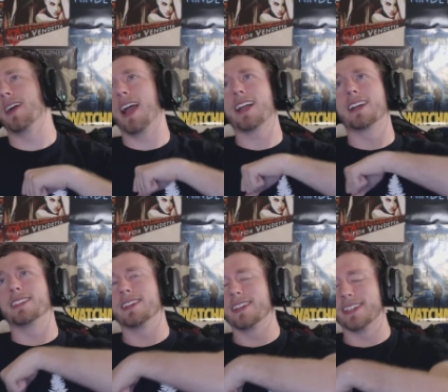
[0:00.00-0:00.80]
I gotta
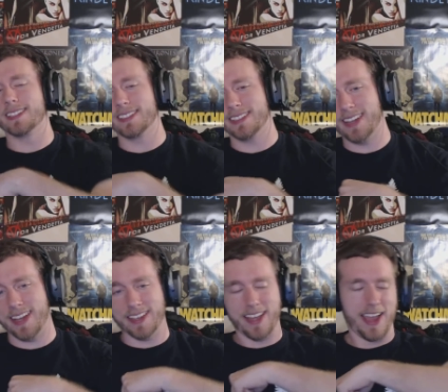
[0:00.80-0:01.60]
tell you,
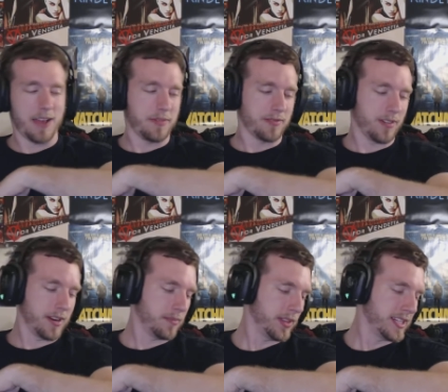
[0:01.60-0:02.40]
I, they had me
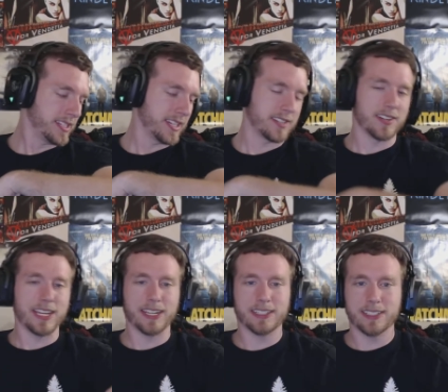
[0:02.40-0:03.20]
running place
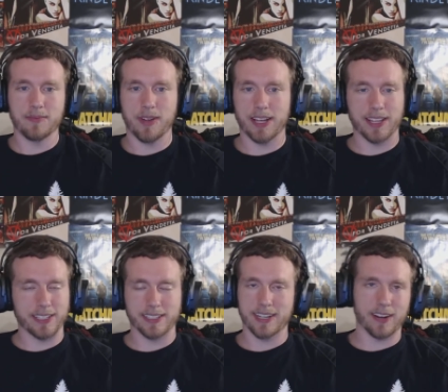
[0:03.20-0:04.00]
yesterday, and my
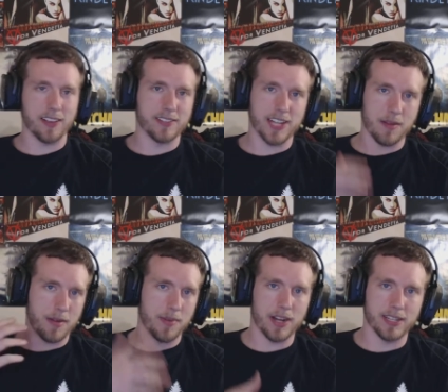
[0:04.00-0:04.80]
like the entire left side of
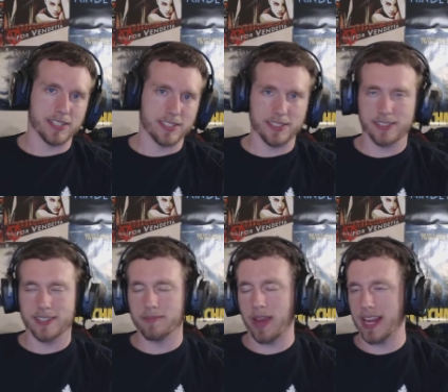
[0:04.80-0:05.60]
my body is
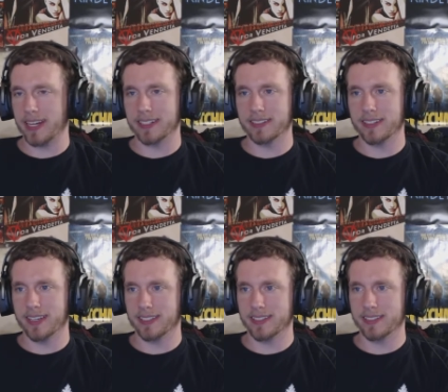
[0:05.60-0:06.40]
just in pain.
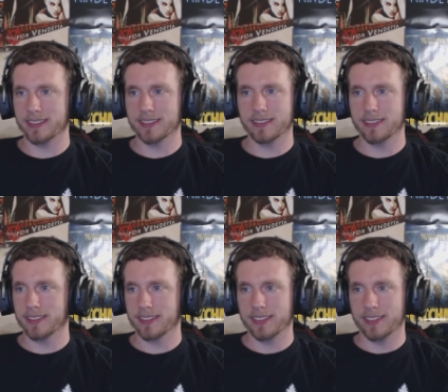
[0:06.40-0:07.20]
It's
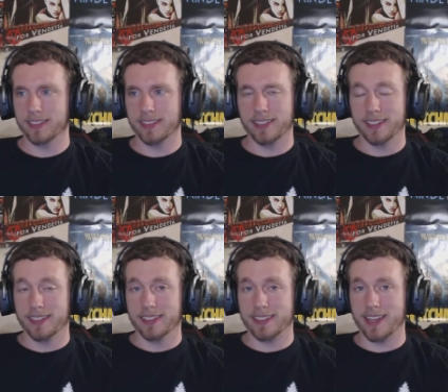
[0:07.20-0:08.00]

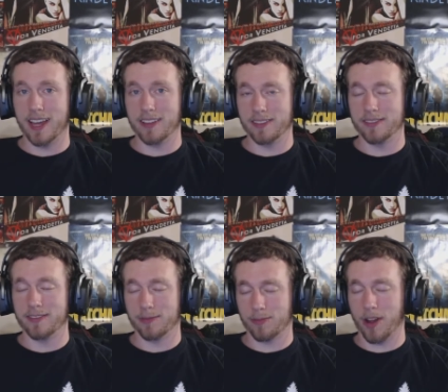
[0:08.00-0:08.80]
it's not
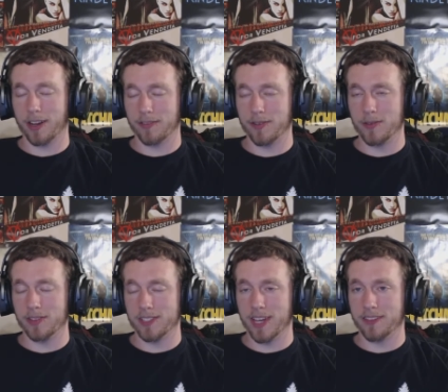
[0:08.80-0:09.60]
running food
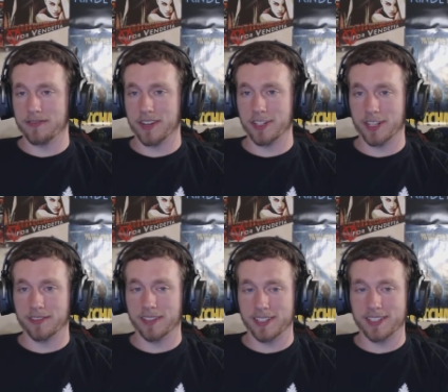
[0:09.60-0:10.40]
is not the fun
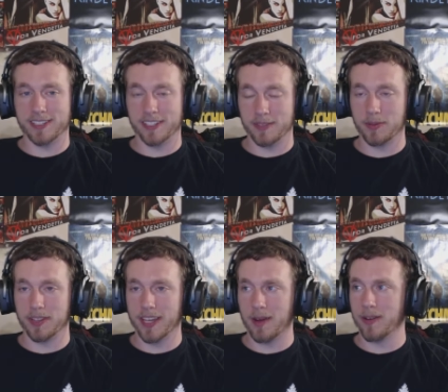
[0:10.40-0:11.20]
shift. Let's let's put
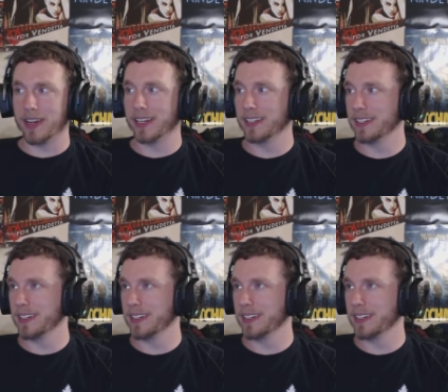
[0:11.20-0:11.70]
it that way.